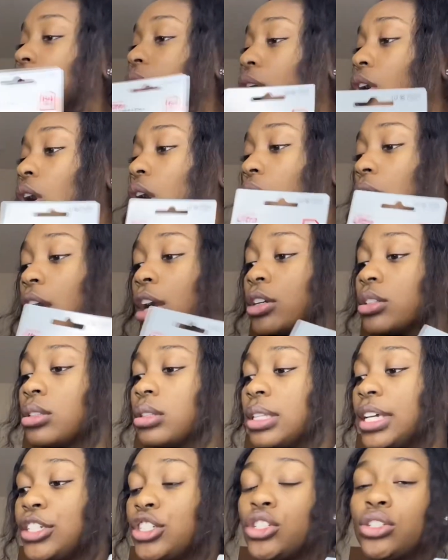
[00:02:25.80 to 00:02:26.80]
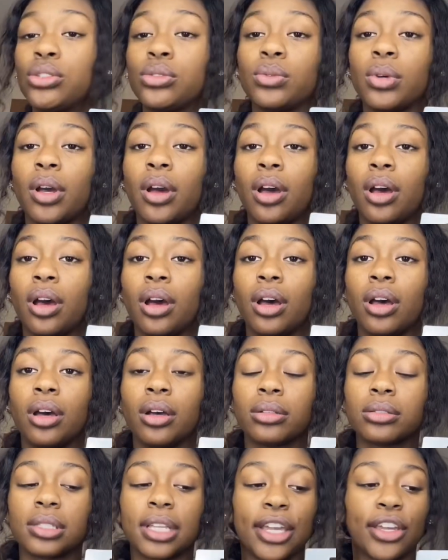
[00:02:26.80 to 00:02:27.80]
card that you
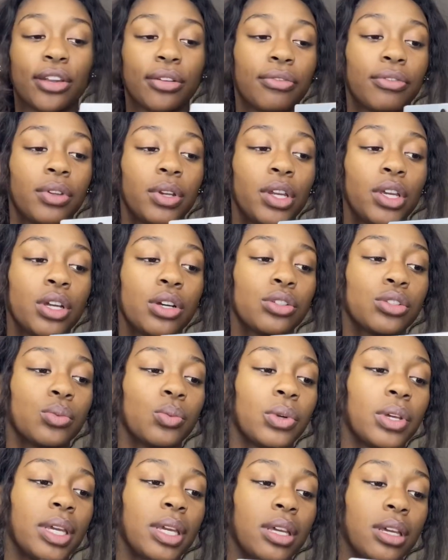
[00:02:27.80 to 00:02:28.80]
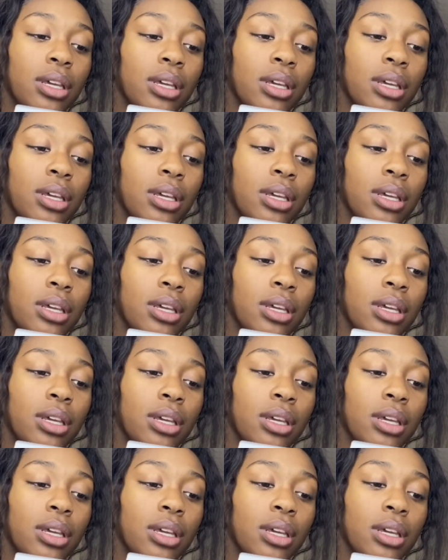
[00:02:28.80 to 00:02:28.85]
take your videos with,